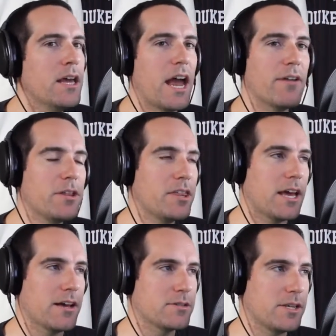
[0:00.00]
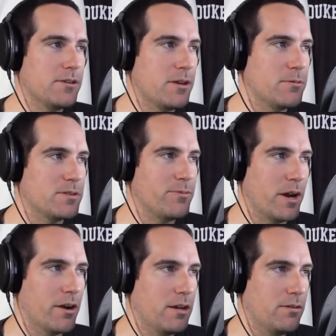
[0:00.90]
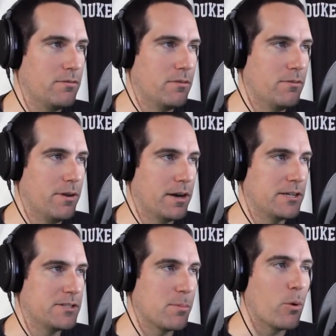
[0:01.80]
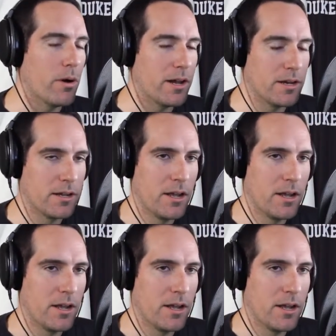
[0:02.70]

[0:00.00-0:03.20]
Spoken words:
everything else, it was very, very supported.